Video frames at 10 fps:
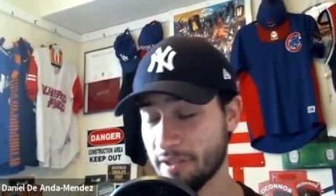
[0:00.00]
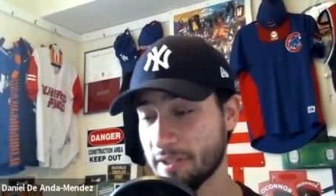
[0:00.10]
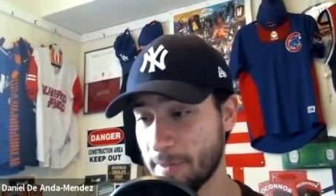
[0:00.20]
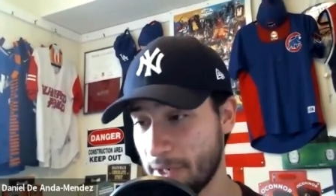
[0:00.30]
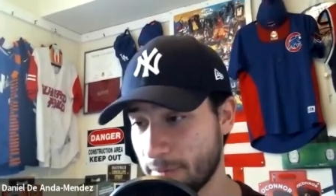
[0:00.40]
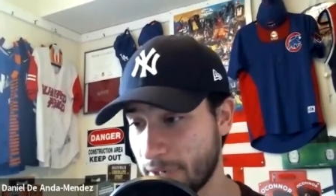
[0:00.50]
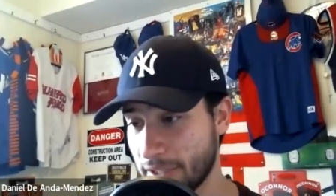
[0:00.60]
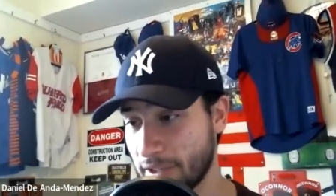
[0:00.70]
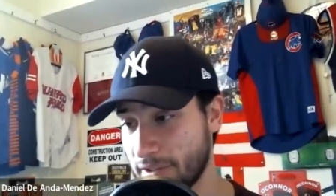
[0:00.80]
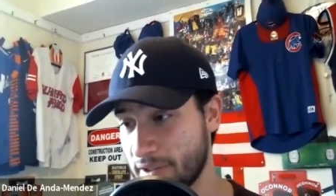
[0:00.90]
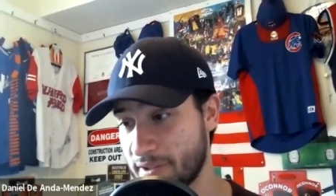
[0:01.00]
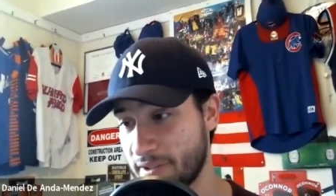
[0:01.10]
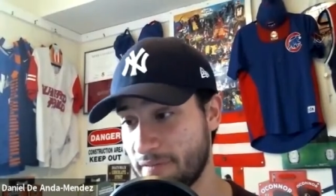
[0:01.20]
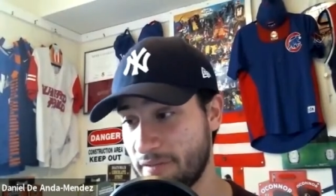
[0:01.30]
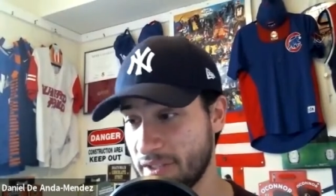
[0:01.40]
to explain it right here, there's
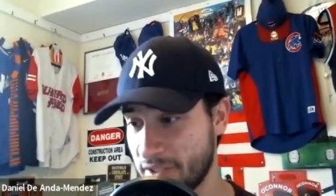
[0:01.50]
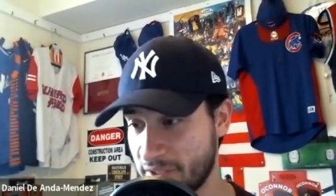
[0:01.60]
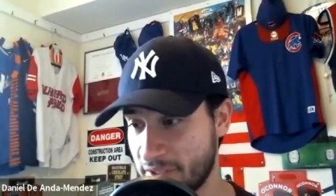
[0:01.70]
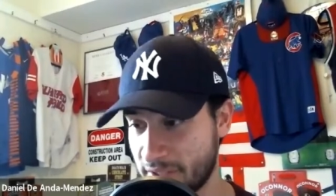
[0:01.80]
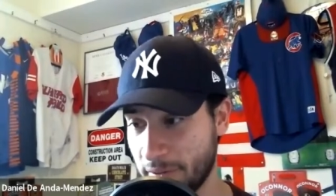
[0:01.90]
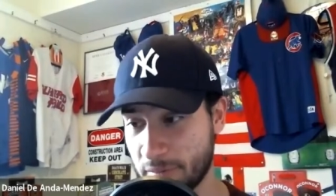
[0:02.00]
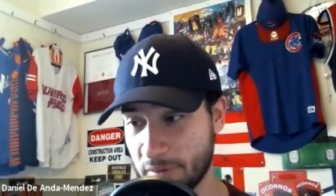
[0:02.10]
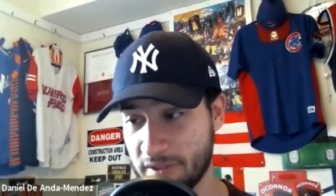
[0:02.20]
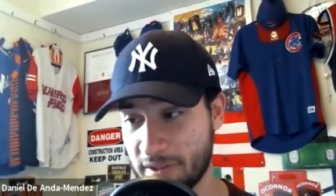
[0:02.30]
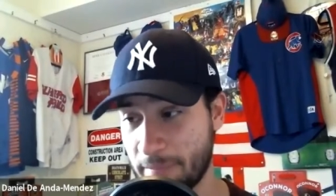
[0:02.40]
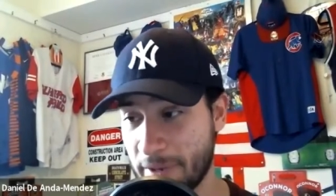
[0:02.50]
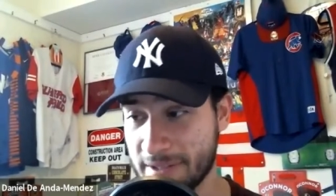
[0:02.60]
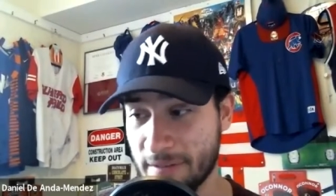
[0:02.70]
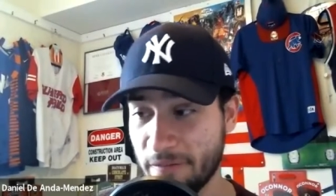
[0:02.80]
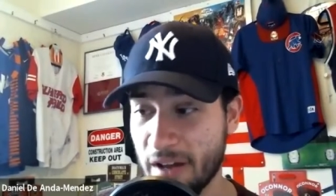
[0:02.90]
a division series, which is a
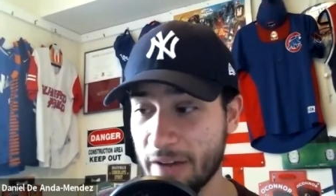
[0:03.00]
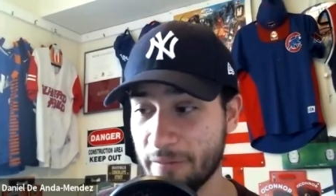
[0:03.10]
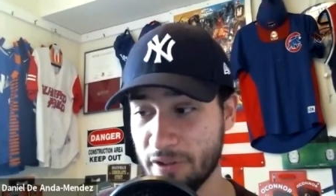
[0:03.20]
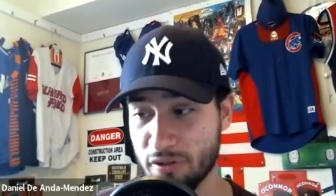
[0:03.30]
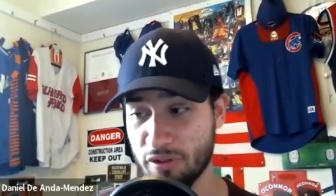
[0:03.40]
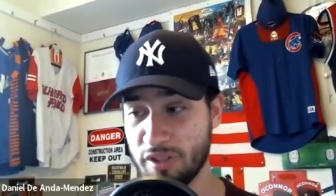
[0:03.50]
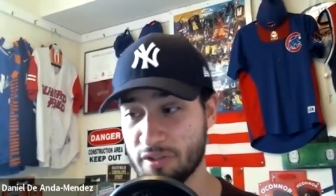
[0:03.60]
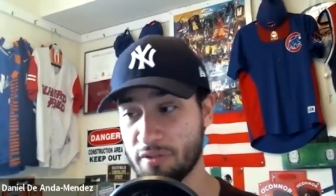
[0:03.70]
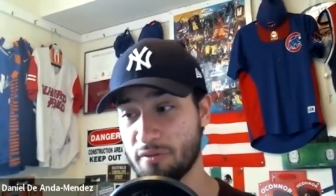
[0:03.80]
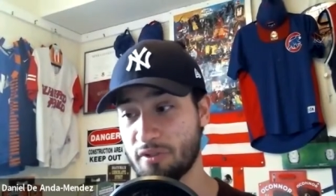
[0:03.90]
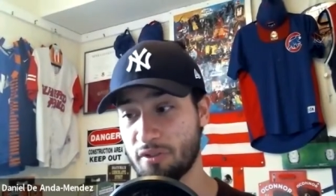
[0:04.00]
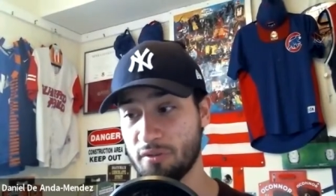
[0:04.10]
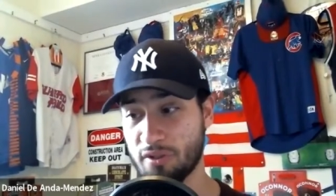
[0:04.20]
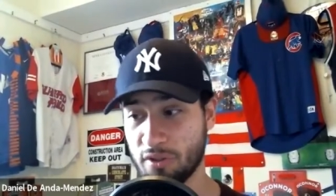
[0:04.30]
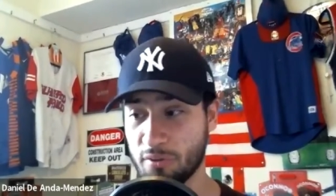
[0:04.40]
best of 5 with the traditional
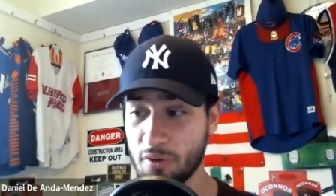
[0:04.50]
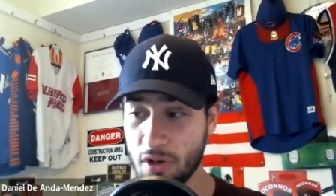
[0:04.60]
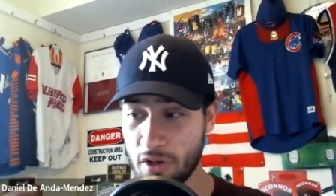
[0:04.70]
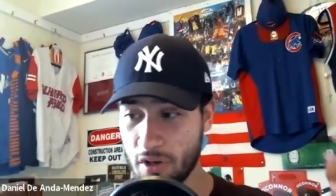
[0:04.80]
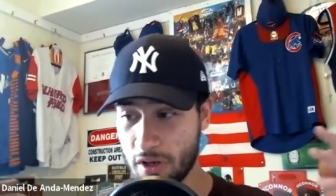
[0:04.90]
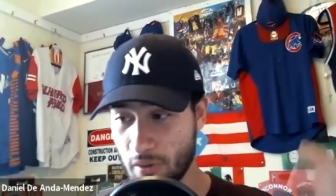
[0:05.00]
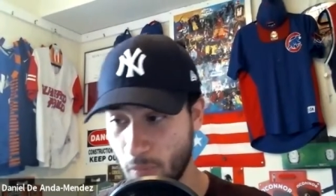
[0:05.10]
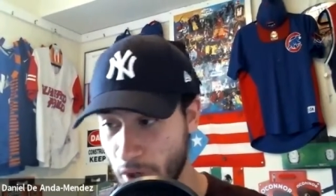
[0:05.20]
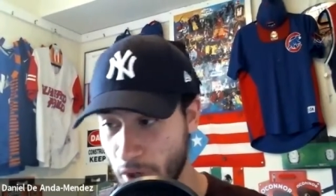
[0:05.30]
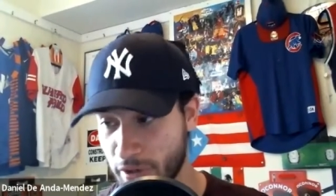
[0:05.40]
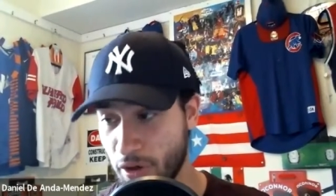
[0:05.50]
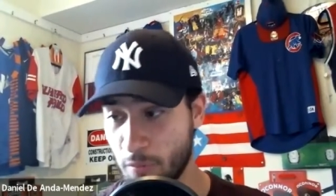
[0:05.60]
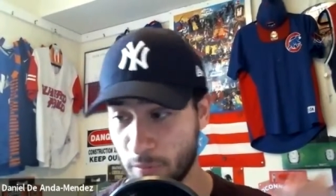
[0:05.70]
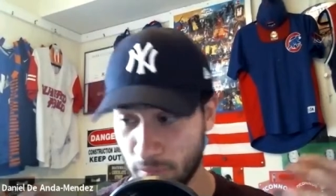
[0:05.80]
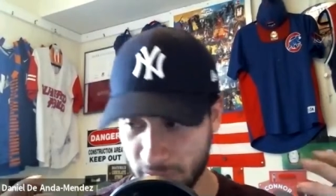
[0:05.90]
2-2-1
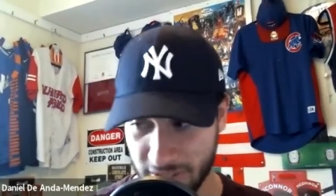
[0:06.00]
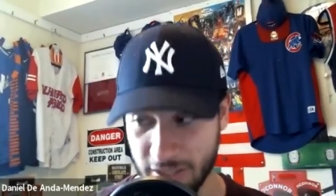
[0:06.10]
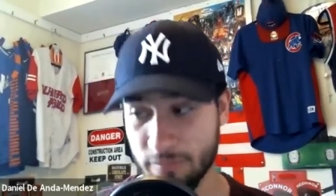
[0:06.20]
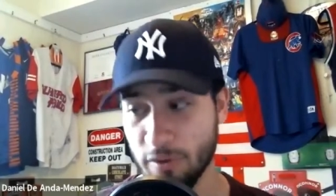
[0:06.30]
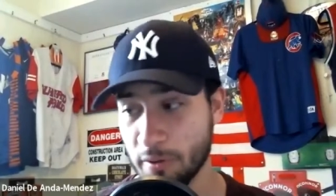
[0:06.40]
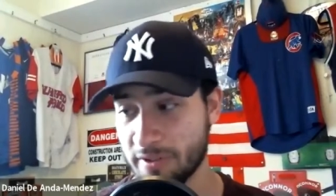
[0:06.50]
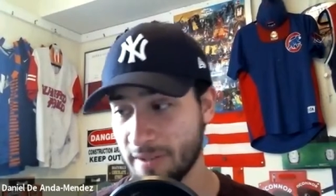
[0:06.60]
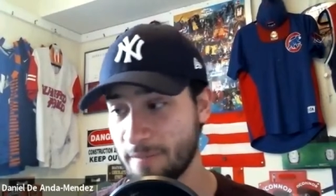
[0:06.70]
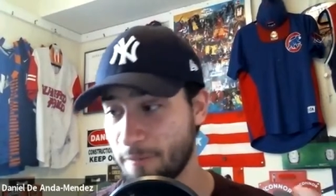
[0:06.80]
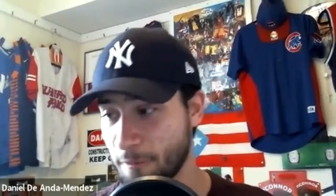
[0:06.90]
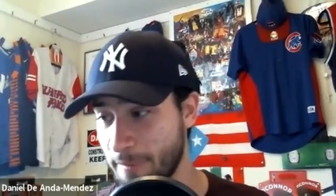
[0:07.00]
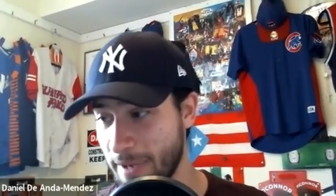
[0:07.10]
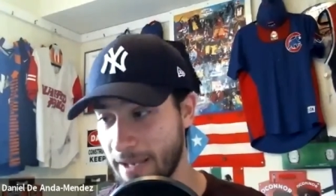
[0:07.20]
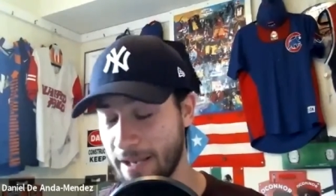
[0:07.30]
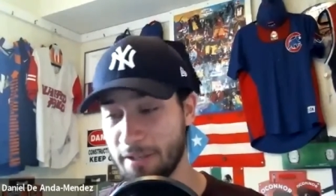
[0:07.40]
home team, road team
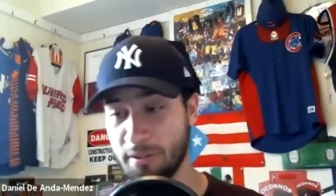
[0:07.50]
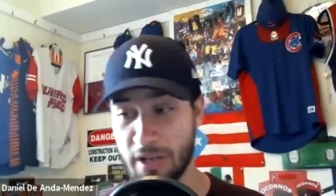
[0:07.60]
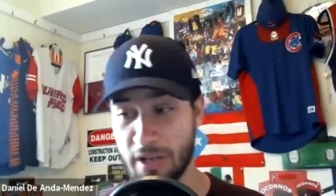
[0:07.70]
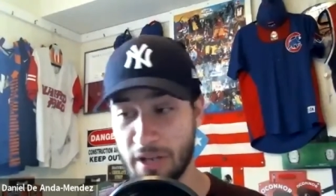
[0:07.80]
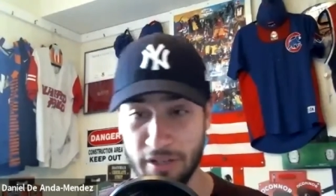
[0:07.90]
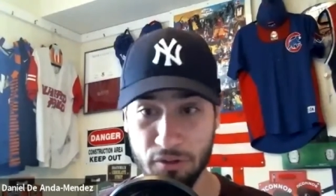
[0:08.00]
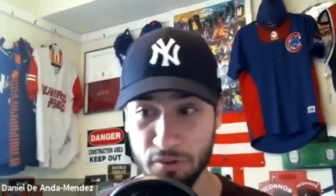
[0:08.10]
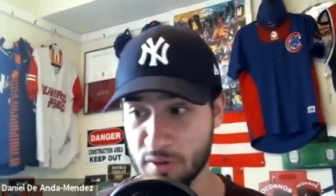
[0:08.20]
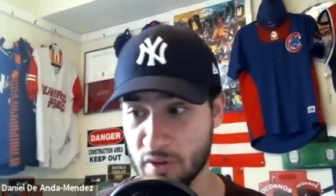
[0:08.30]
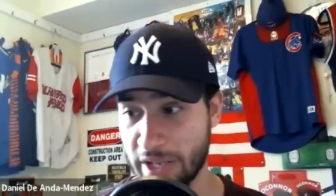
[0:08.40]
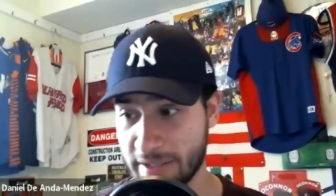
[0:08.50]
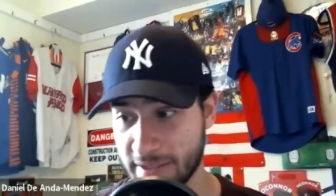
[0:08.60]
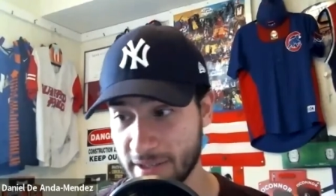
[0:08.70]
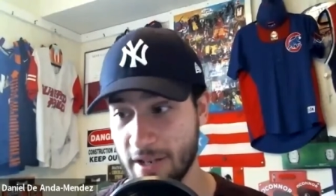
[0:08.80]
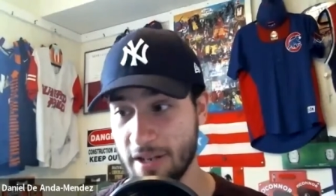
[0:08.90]
format at the neutral
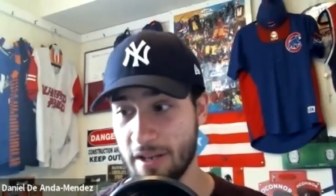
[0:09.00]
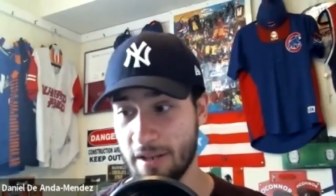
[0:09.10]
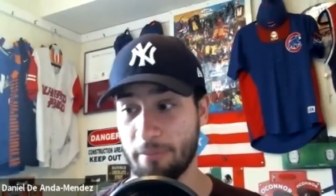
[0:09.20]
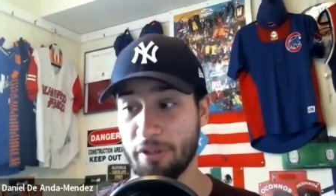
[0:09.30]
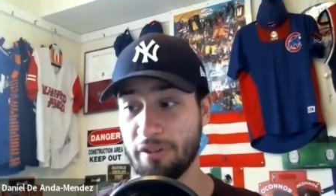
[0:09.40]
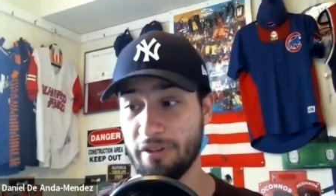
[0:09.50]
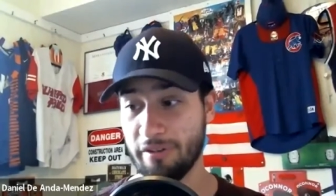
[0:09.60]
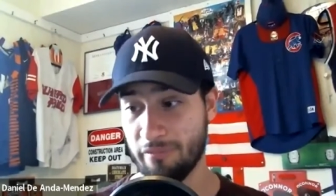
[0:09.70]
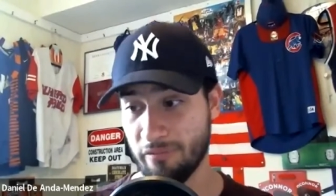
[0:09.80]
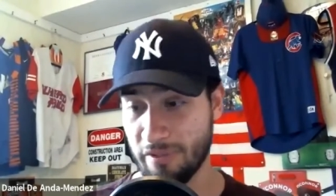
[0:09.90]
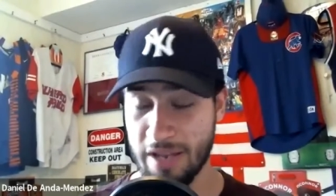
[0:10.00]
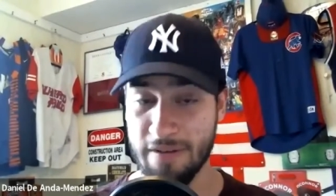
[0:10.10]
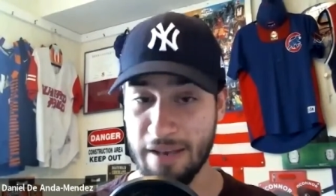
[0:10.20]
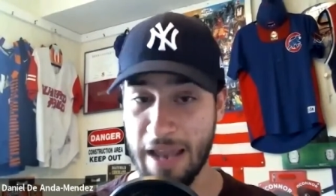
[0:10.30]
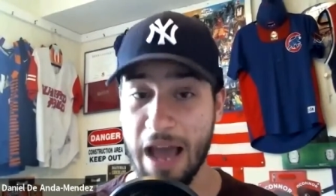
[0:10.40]
sites. But
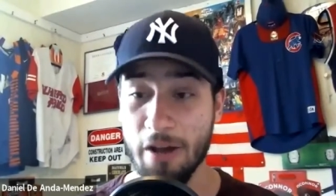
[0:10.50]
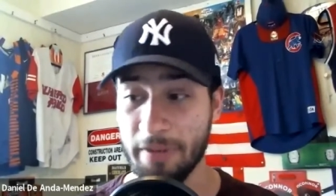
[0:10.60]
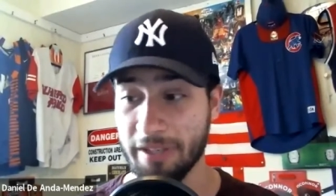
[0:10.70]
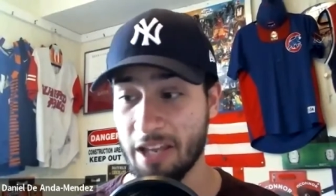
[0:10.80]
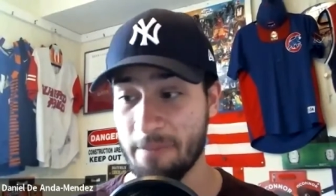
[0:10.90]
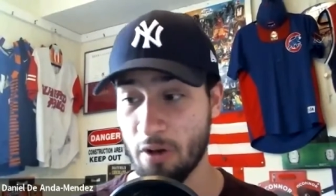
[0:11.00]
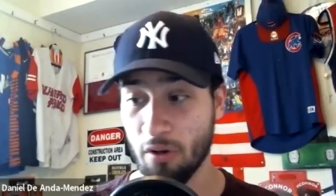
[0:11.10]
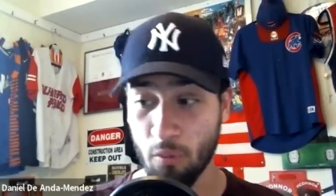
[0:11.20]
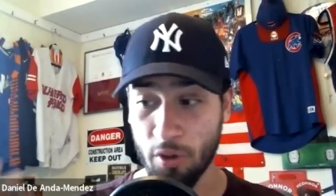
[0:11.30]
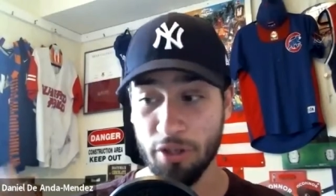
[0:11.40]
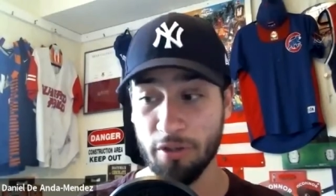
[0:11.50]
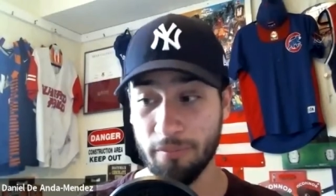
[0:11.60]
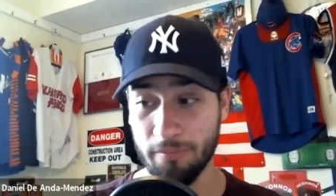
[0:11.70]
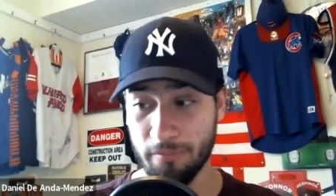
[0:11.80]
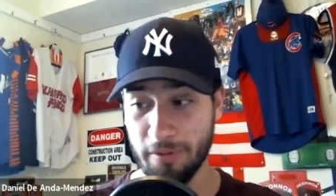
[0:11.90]
then now it became a winner
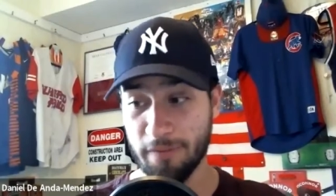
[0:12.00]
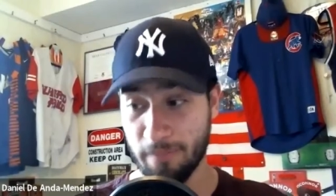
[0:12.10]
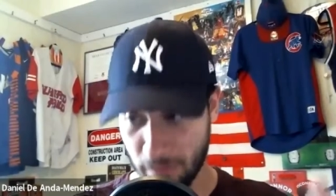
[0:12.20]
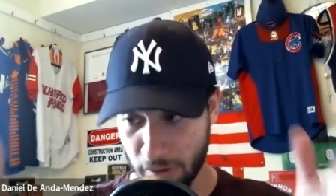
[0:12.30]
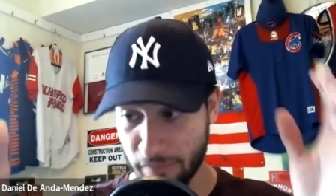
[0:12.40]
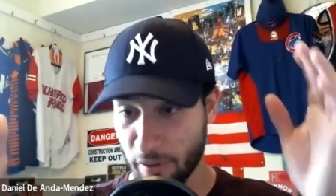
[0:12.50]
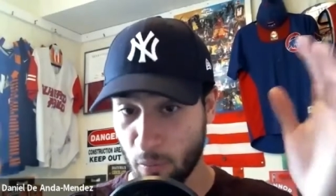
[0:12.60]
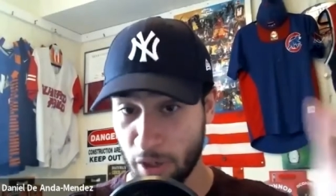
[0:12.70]
of the